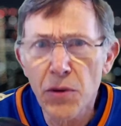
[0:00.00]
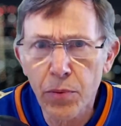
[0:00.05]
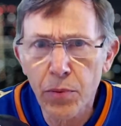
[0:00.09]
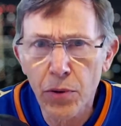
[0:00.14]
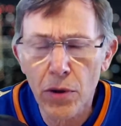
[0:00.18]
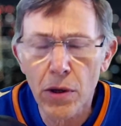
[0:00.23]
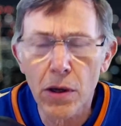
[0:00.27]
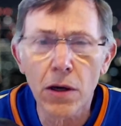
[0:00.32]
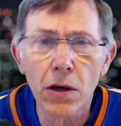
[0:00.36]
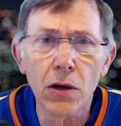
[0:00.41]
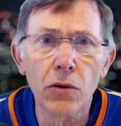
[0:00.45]

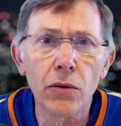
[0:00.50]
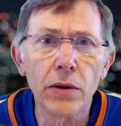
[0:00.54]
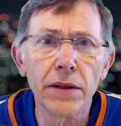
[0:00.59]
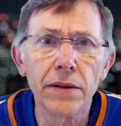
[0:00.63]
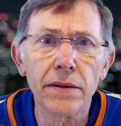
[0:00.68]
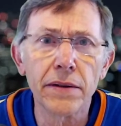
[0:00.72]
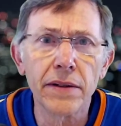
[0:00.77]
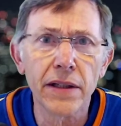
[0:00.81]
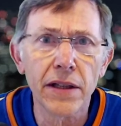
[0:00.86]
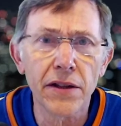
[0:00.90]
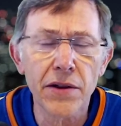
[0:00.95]
pro,
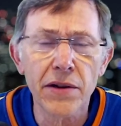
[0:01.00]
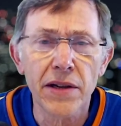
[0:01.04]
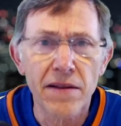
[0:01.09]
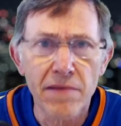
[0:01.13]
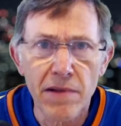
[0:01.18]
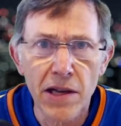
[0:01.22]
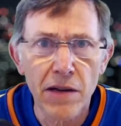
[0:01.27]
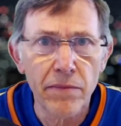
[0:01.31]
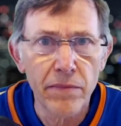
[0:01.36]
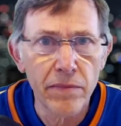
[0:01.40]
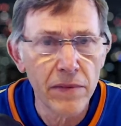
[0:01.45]
and
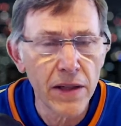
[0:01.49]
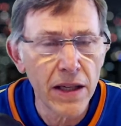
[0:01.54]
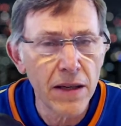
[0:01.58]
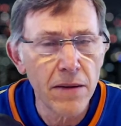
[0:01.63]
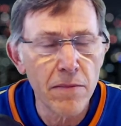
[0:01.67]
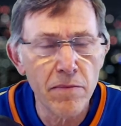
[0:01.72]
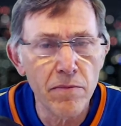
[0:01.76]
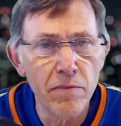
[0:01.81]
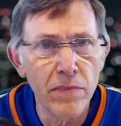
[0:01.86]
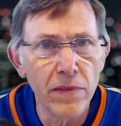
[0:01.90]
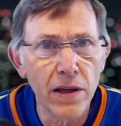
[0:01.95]
the
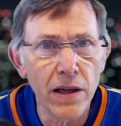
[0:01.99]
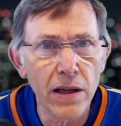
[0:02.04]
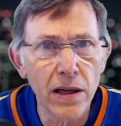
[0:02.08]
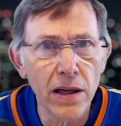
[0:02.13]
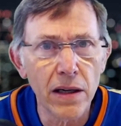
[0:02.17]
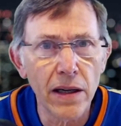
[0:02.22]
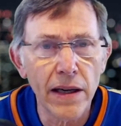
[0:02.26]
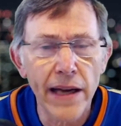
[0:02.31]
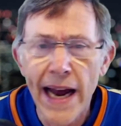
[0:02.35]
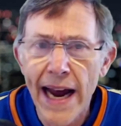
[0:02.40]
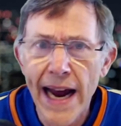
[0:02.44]

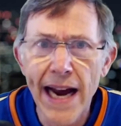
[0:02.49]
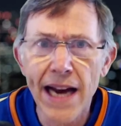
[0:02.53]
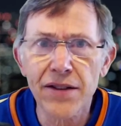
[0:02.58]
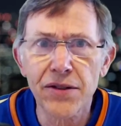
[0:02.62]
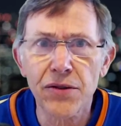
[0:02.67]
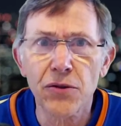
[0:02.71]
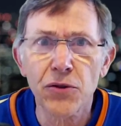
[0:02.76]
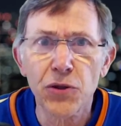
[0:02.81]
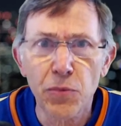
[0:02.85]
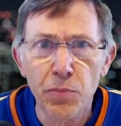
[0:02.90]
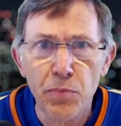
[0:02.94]

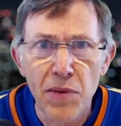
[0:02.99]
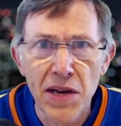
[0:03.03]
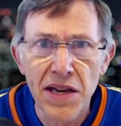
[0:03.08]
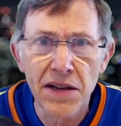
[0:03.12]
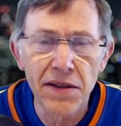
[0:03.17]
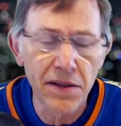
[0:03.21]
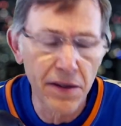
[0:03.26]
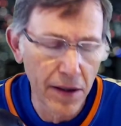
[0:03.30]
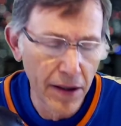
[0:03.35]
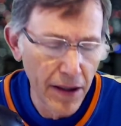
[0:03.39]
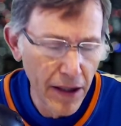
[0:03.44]
hazards
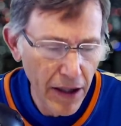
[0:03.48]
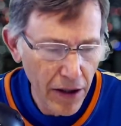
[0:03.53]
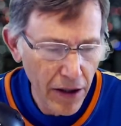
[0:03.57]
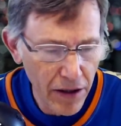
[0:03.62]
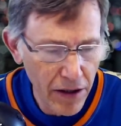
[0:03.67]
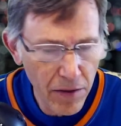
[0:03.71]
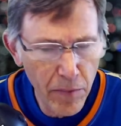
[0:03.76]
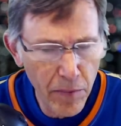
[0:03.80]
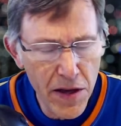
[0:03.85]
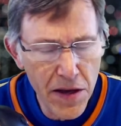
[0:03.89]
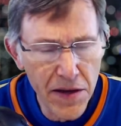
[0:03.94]
beast.
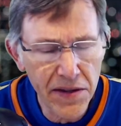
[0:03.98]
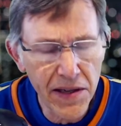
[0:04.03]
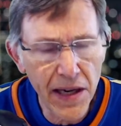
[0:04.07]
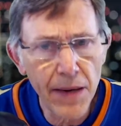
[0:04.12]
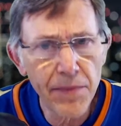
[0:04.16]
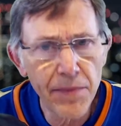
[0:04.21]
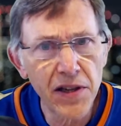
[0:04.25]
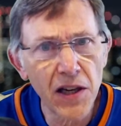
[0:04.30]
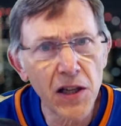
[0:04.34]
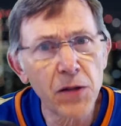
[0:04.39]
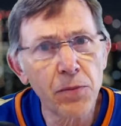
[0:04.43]
It'll be the
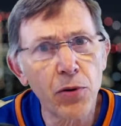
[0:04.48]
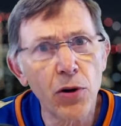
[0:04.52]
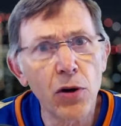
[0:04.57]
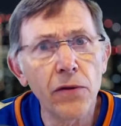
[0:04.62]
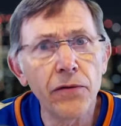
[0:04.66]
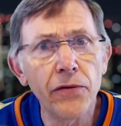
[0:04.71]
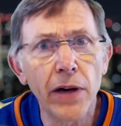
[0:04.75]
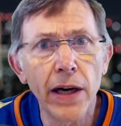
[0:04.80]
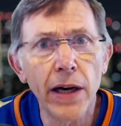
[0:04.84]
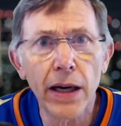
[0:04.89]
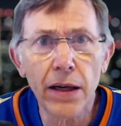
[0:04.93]
same 6
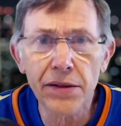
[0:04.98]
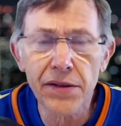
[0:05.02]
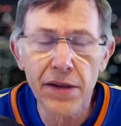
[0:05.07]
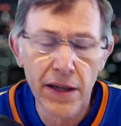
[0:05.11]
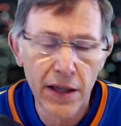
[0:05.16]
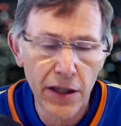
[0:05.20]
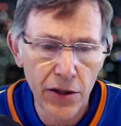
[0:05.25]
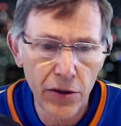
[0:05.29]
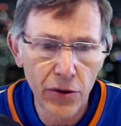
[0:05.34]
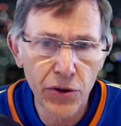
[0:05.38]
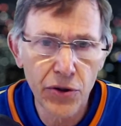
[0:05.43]
profiles.
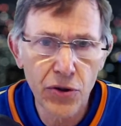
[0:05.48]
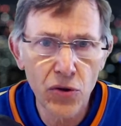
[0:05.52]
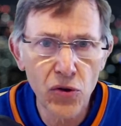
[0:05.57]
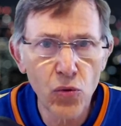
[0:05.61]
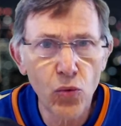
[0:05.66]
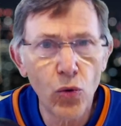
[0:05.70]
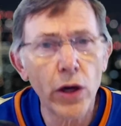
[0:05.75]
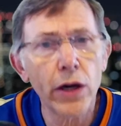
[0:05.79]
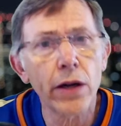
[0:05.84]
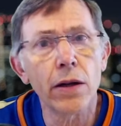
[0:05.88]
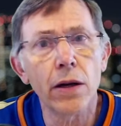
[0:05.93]
You'll choose
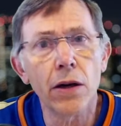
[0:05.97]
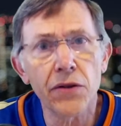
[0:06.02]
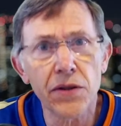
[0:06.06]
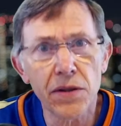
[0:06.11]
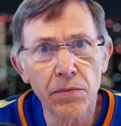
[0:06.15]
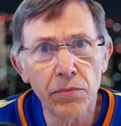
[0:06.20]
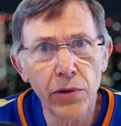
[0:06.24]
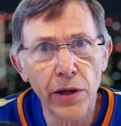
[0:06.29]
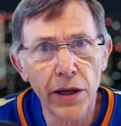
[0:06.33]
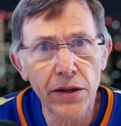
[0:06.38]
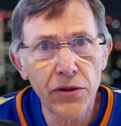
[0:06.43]
one of those
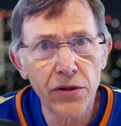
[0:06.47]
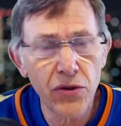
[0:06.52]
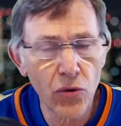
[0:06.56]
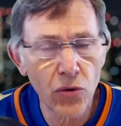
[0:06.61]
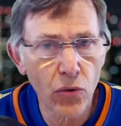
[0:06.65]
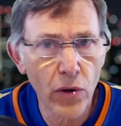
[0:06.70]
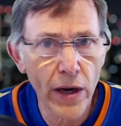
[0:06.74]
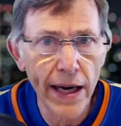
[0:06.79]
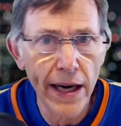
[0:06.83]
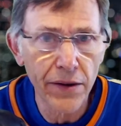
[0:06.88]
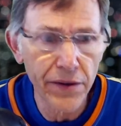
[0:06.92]
and play 2
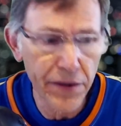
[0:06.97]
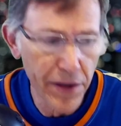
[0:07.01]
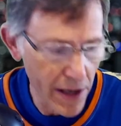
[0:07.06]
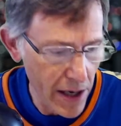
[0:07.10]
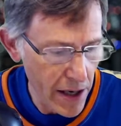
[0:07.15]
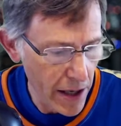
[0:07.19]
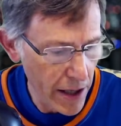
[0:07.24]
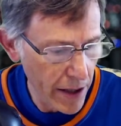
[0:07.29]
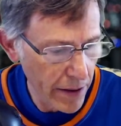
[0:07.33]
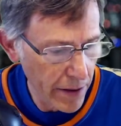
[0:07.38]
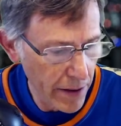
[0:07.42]
rounds
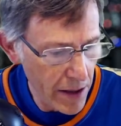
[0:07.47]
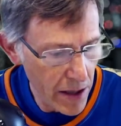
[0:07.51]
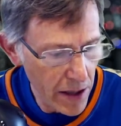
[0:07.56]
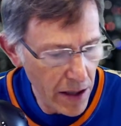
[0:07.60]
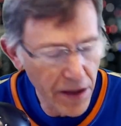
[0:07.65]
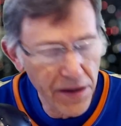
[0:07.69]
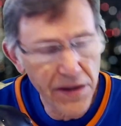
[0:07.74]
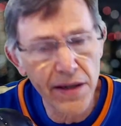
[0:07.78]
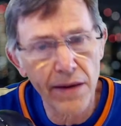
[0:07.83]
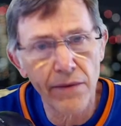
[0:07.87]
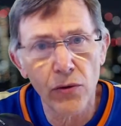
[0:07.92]
on
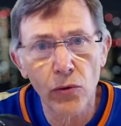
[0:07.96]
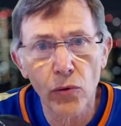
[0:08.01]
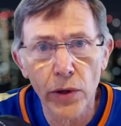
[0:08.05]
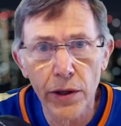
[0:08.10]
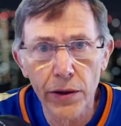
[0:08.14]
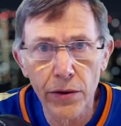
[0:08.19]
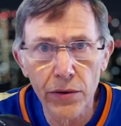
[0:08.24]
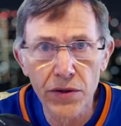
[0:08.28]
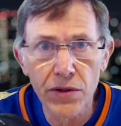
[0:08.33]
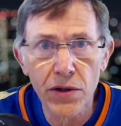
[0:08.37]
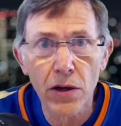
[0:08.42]
the Seven
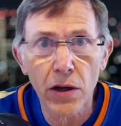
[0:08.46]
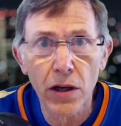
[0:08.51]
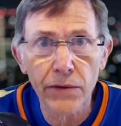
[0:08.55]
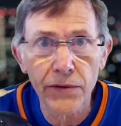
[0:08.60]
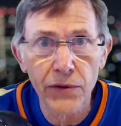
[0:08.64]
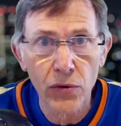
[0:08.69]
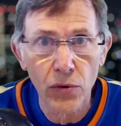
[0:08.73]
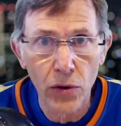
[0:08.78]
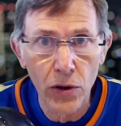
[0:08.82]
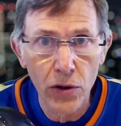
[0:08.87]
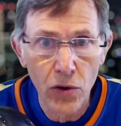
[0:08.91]
Wonders Golf
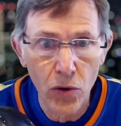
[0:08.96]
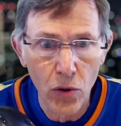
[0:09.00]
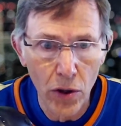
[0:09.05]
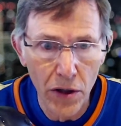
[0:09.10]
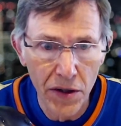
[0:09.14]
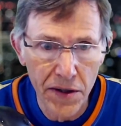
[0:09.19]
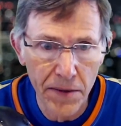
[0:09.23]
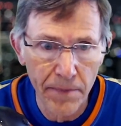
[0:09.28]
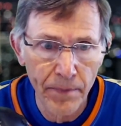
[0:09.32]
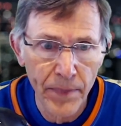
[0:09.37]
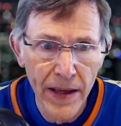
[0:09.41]
Tour
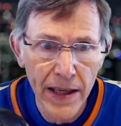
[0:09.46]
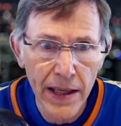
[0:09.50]
course.